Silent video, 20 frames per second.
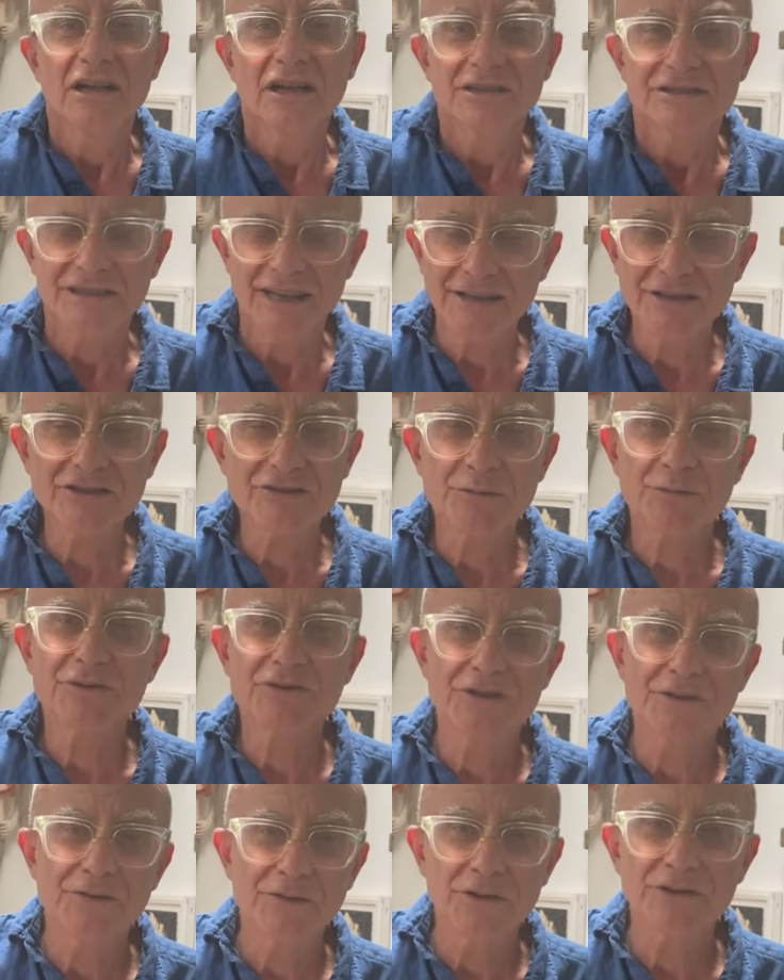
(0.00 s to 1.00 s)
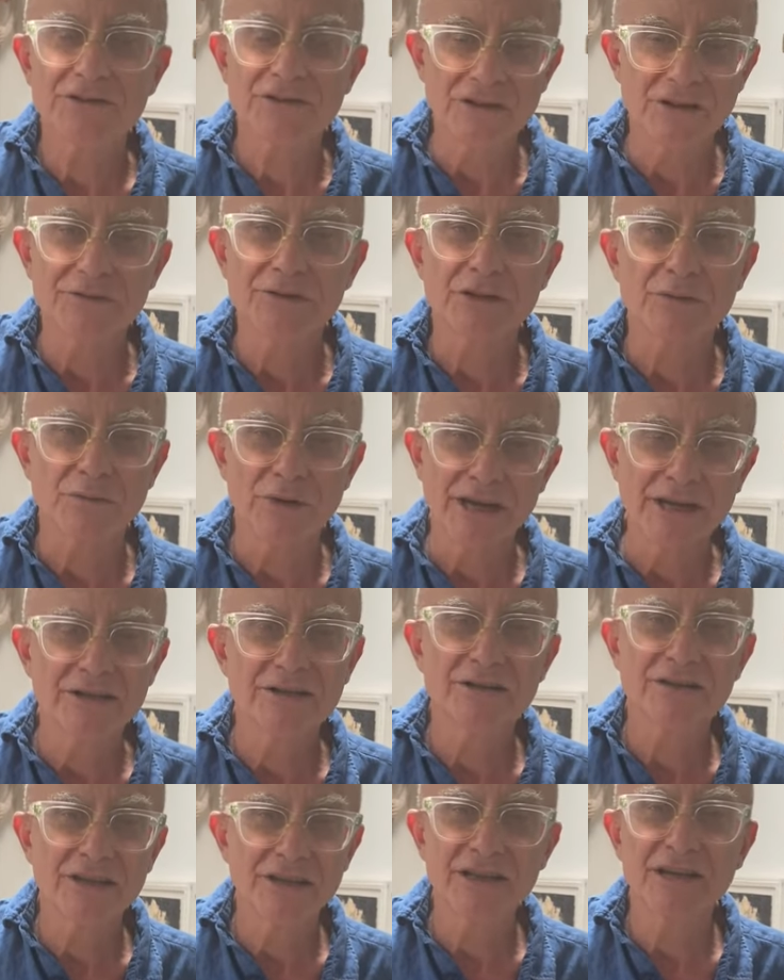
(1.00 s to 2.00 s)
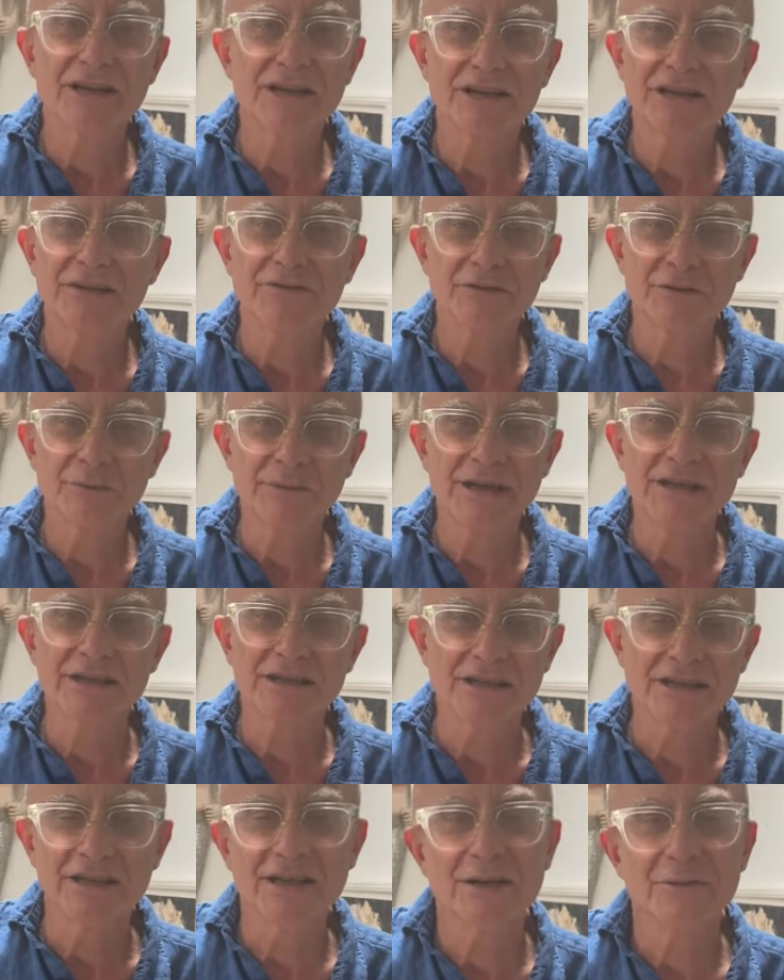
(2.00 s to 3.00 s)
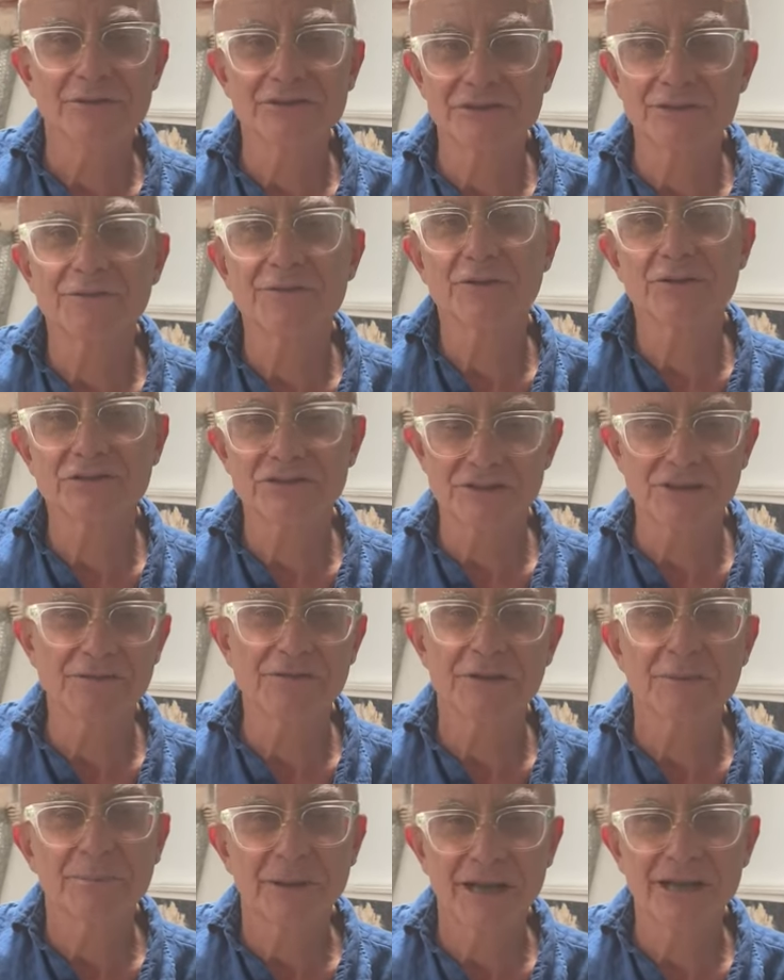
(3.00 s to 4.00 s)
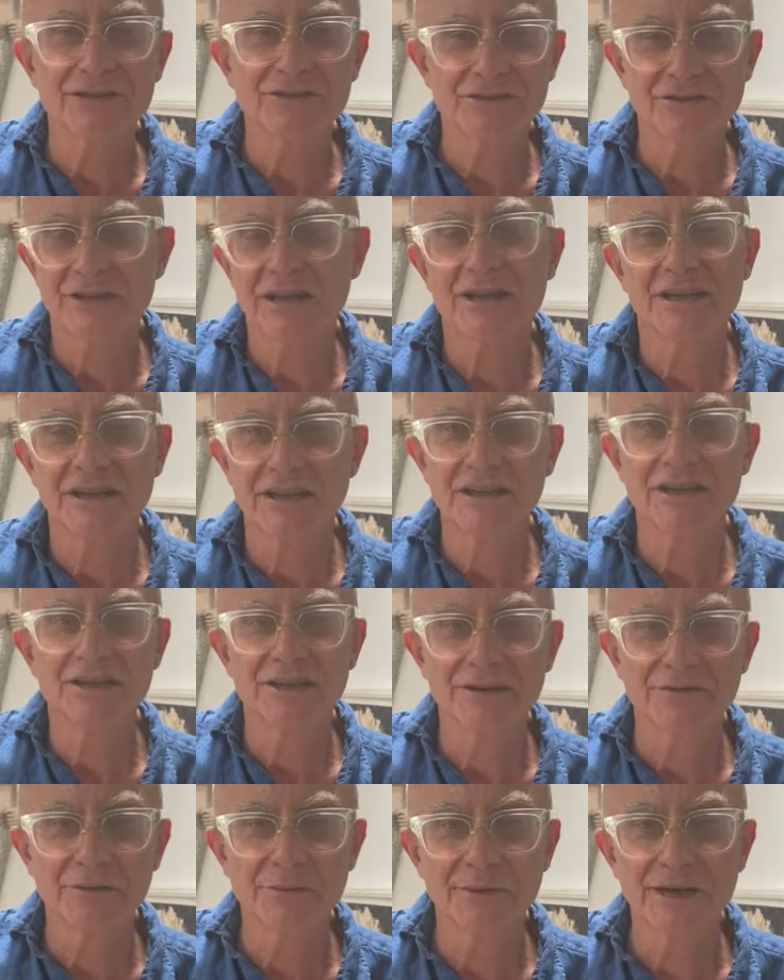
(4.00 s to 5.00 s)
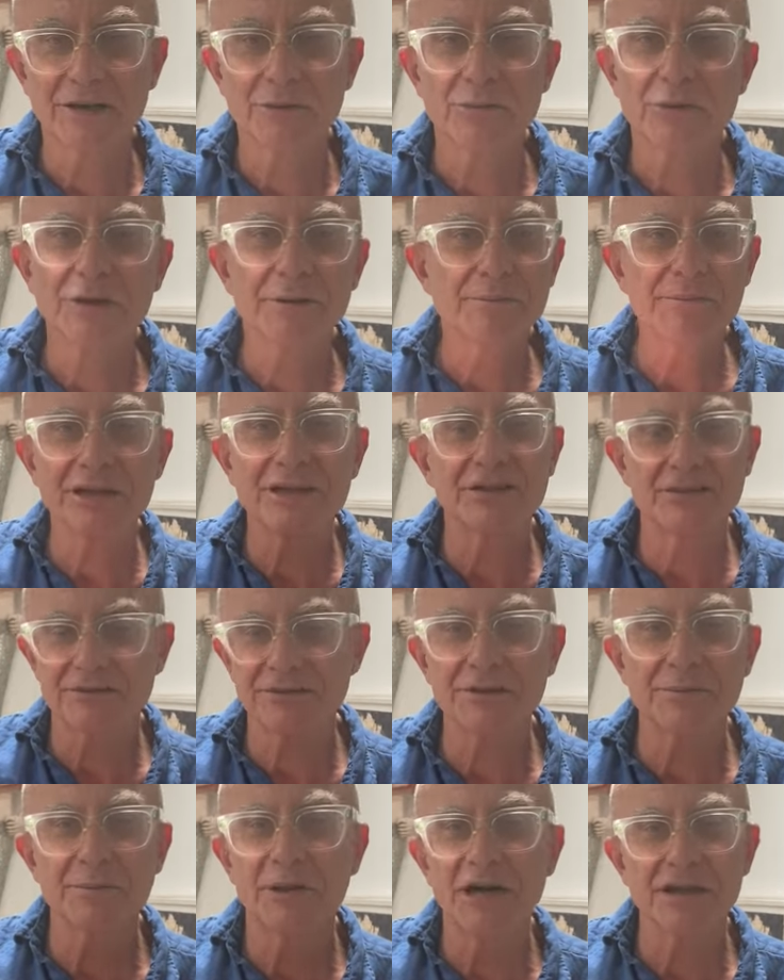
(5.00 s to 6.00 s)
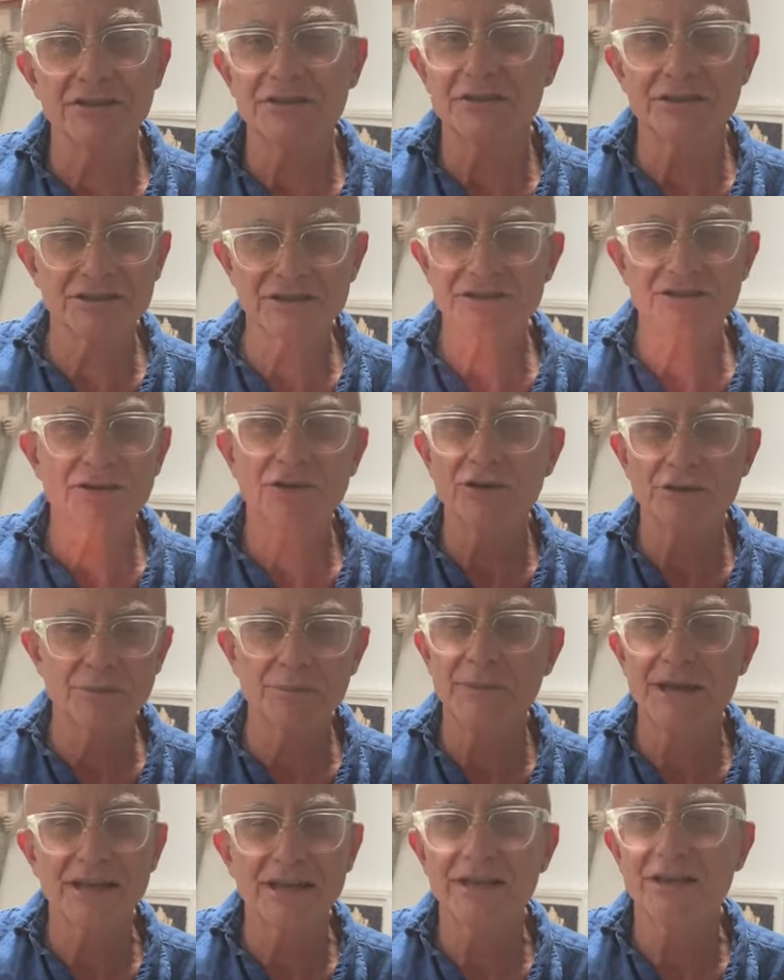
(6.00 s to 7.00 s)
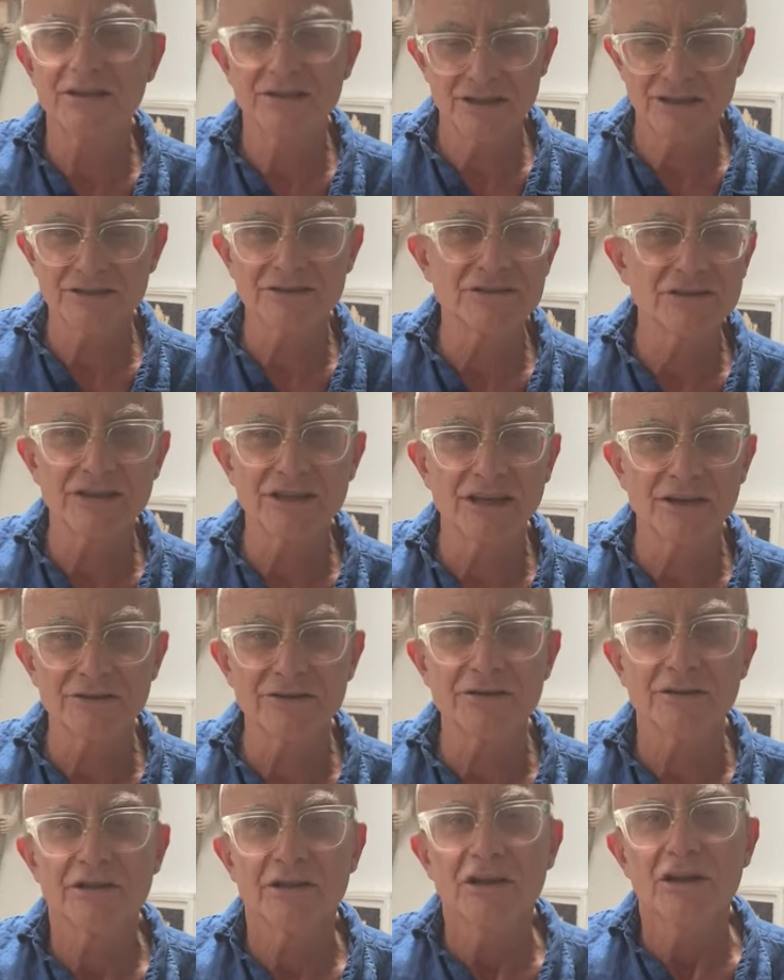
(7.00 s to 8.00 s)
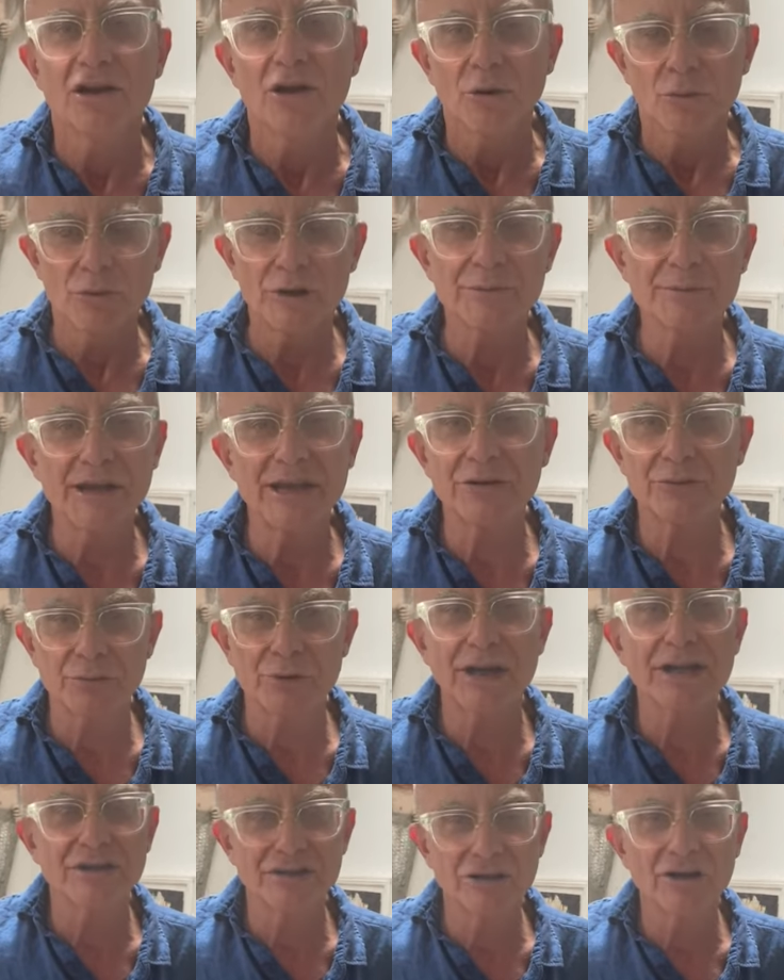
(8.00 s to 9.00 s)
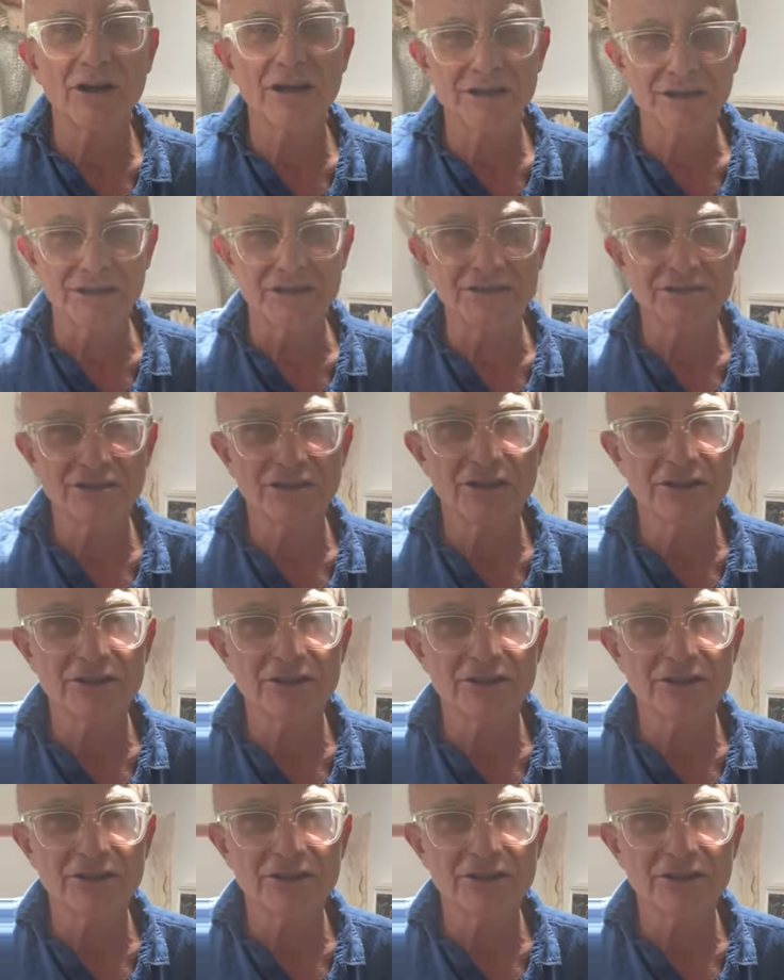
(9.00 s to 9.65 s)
Dennis was the first living writer that I had ever met, and I was the first living painter that he had ever met. We immediately bonded and started making things together. We made Red Darkness, our